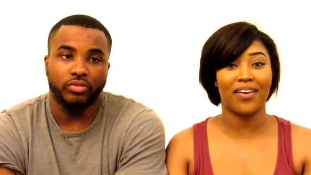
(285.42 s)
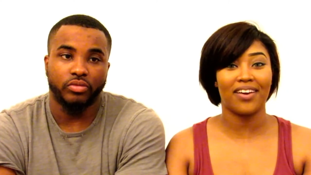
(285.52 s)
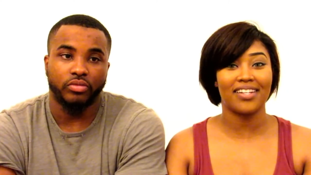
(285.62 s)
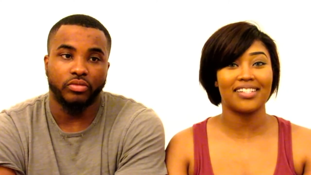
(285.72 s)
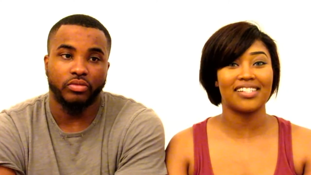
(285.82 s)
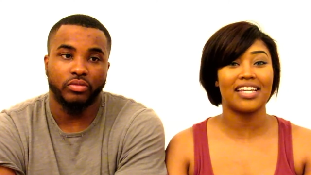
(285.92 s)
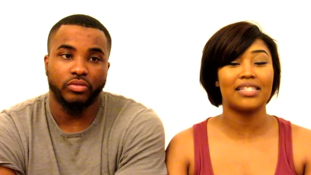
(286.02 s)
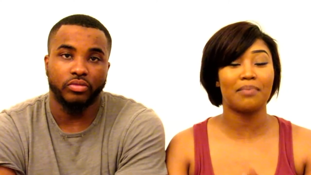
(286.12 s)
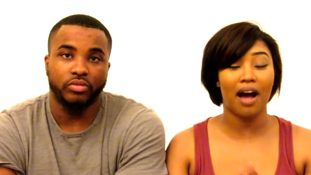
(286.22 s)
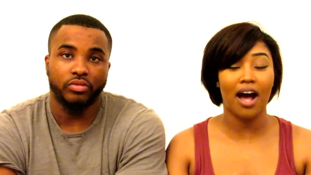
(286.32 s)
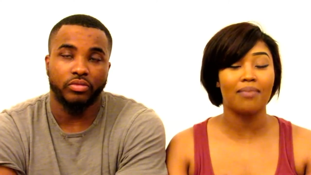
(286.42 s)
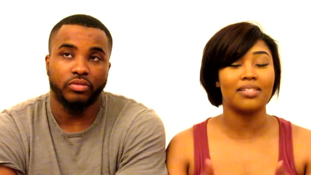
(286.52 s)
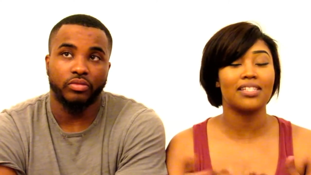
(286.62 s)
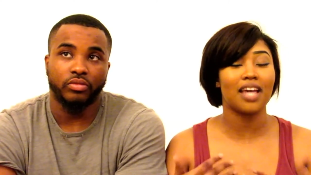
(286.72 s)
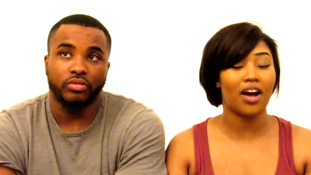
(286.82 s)
Speaker 1: parent, his
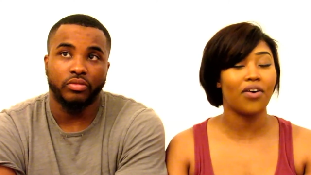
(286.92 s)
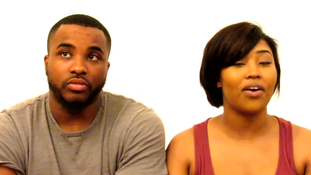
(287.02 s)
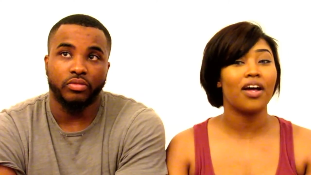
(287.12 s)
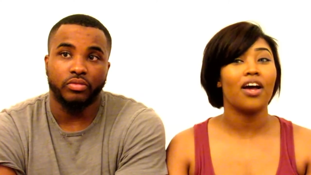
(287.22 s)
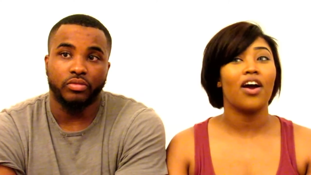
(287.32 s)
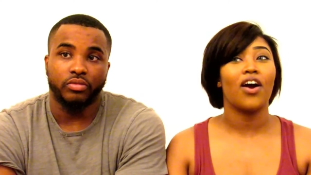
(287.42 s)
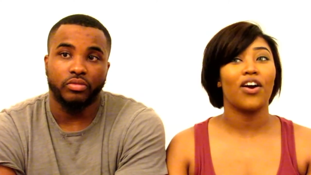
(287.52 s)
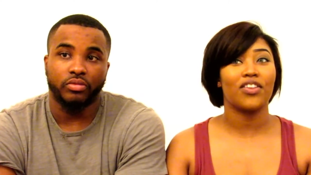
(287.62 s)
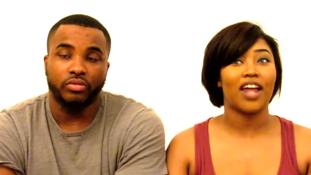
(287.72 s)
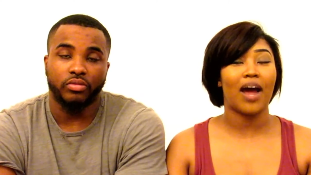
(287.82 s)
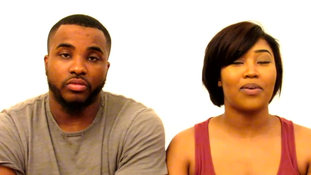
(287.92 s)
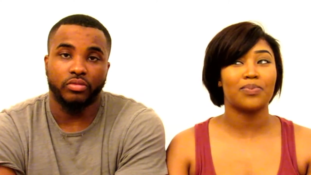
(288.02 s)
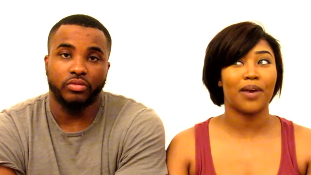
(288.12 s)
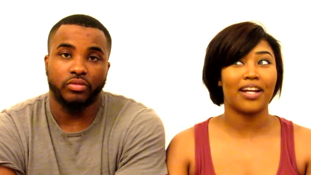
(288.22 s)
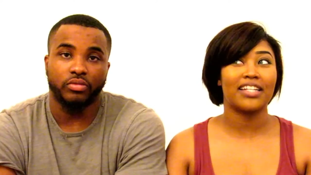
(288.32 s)
mom, to tell her that
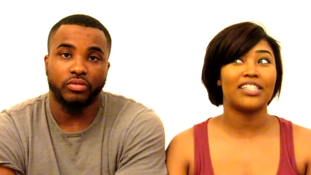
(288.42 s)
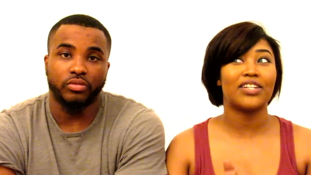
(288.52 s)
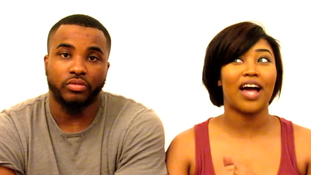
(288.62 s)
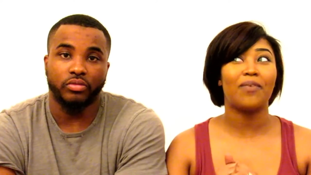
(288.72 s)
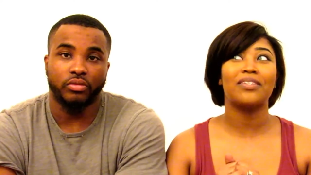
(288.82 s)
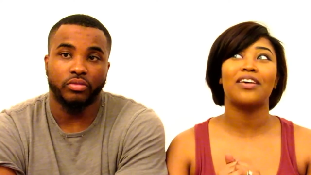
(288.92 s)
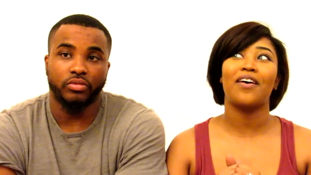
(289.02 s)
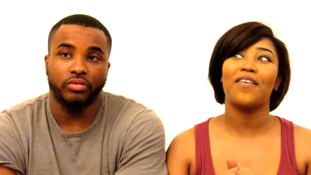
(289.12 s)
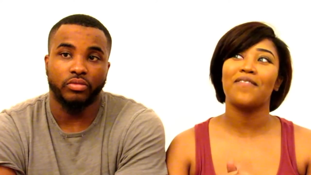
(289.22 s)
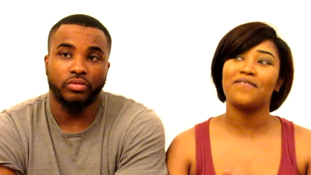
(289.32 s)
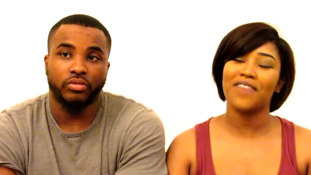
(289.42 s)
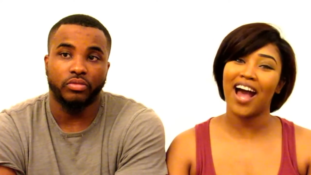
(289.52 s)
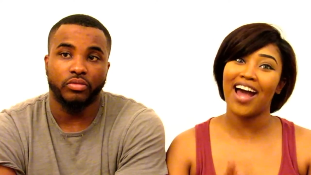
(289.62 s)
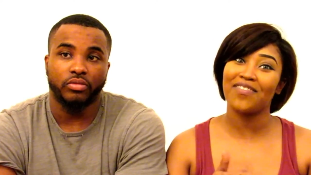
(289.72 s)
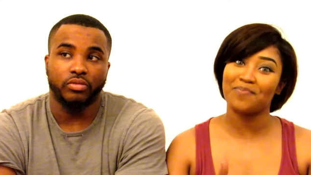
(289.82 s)
I was pregnant until I was
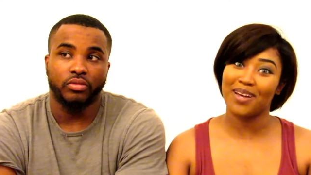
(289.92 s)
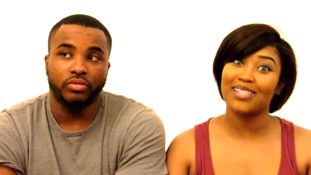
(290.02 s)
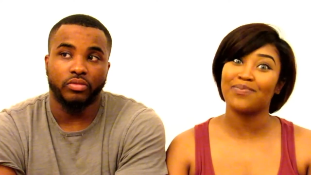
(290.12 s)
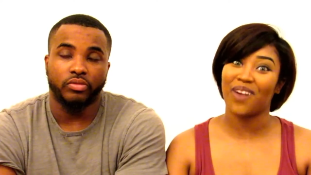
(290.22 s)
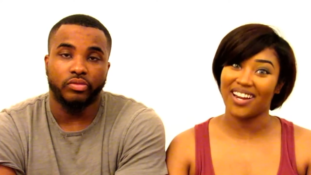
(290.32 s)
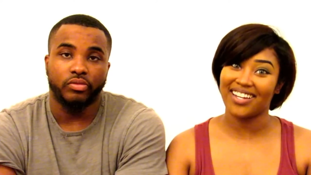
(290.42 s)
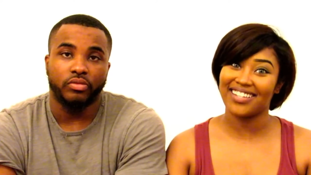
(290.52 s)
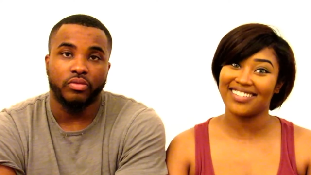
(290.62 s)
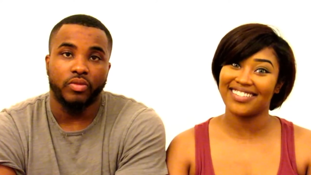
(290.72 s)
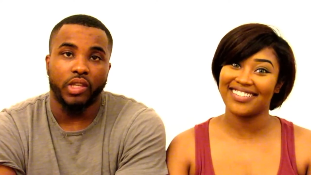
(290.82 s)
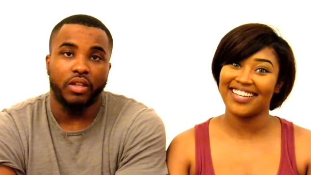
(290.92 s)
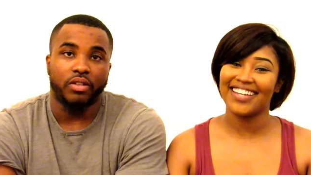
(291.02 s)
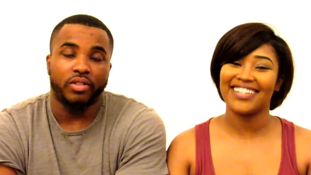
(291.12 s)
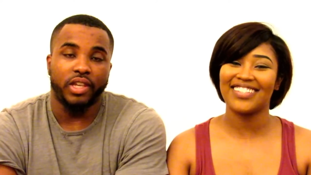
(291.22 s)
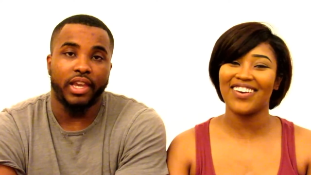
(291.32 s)
five months pregnant.
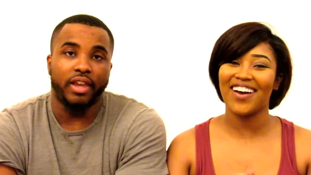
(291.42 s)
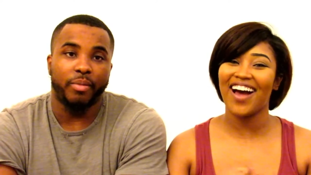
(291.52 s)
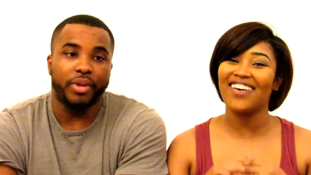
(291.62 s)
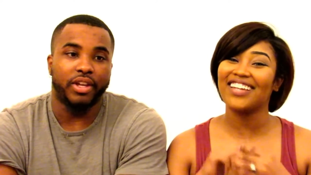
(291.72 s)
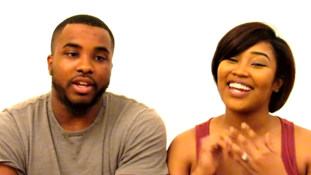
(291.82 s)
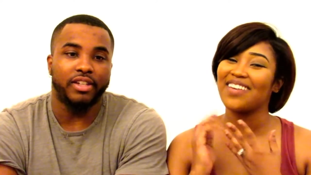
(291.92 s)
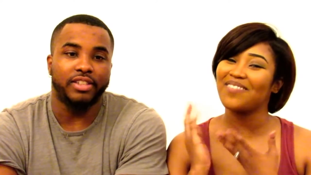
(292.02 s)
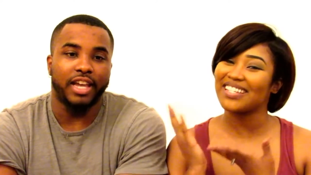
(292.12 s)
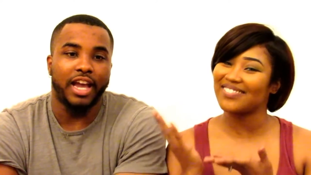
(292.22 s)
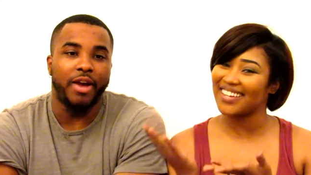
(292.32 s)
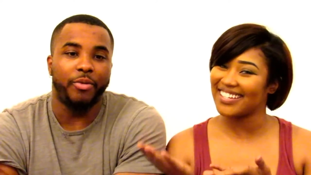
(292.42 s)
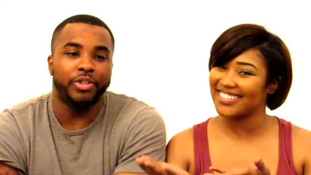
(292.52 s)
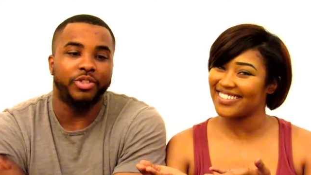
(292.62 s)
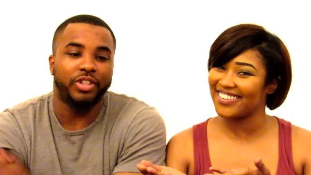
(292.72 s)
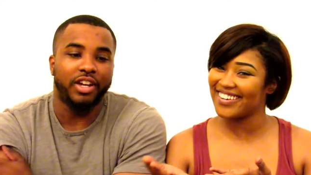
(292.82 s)
Speaker 2: Yeah, because I
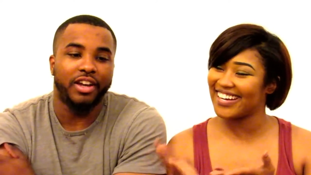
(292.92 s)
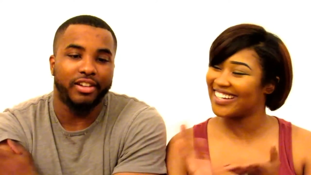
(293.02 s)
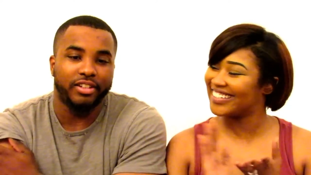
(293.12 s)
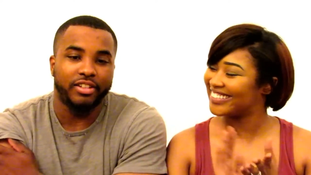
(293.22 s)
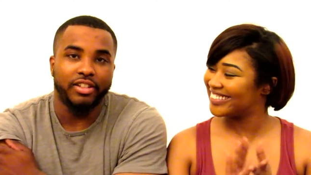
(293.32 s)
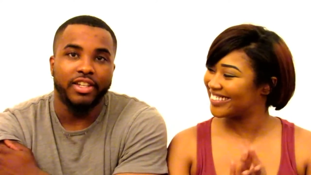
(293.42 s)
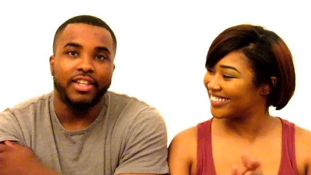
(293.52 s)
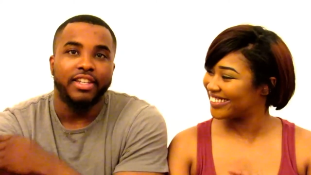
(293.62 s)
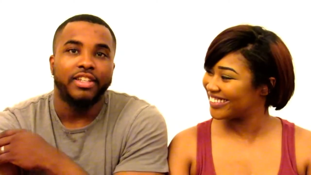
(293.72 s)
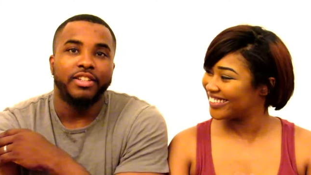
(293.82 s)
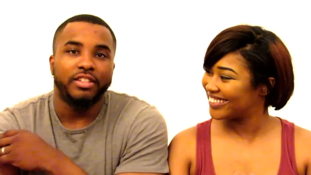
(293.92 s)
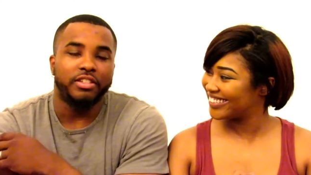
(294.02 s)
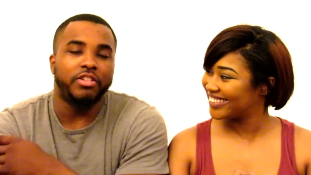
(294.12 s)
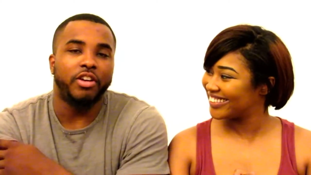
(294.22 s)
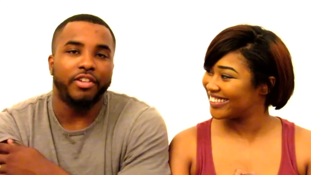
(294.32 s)
was trying to,
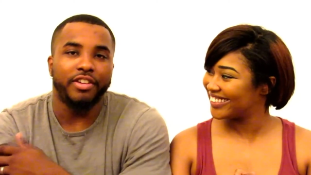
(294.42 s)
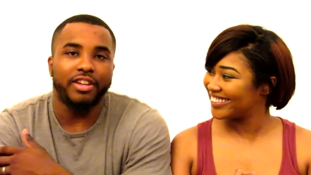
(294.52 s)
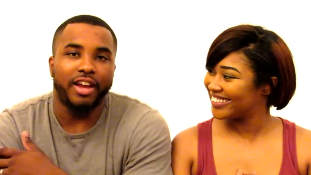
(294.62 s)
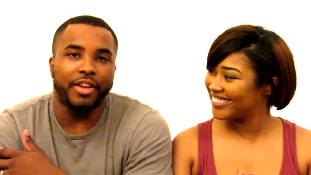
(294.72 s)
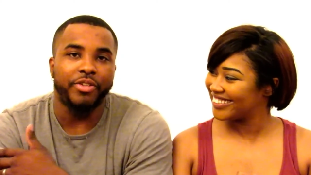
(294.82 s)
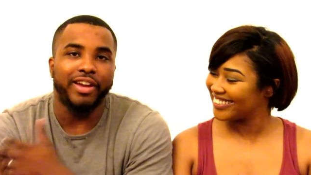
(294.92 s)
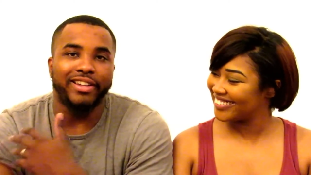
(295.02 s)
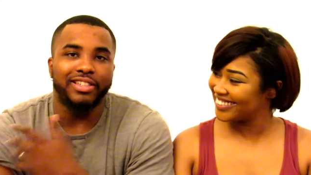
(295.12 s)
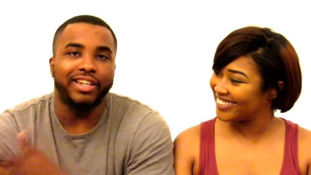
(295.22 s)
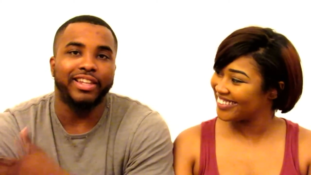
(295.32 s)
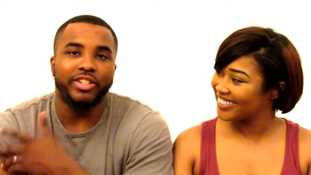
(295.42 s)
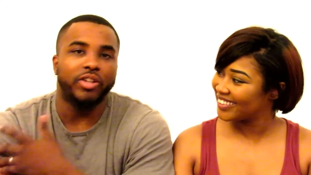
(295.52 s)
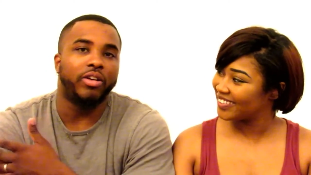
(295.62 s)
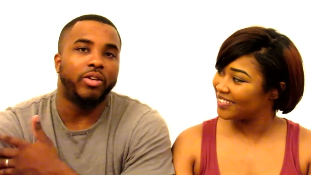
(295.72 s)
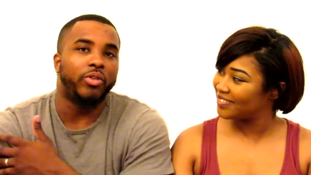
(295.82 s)
you know, you know how you gotta tell
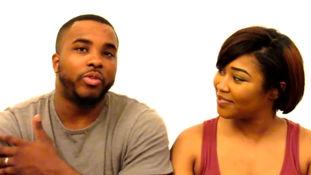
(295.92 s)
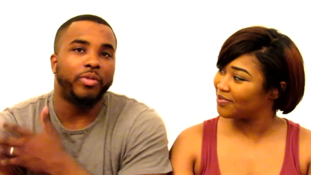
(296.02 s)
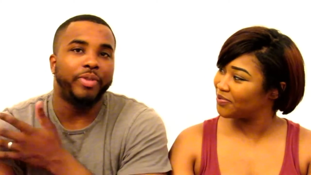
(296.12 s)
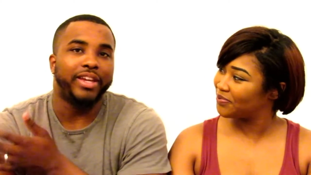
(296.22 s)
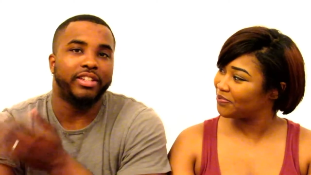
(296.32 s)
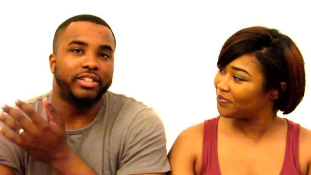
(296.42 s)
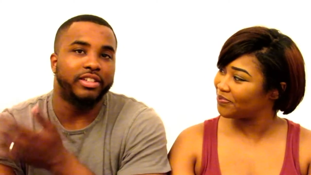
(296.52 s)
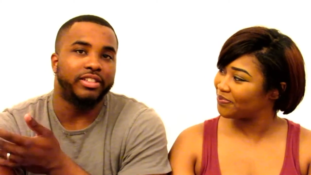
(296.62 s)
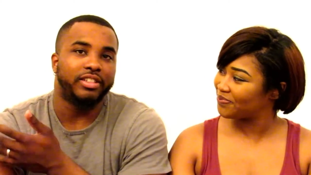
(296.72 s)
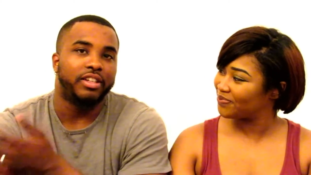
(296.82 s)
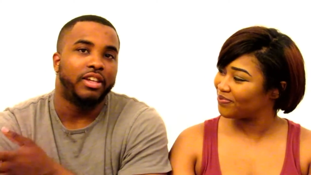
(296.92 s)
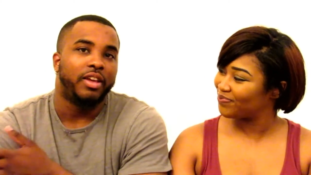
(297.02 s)
at your own way, Cause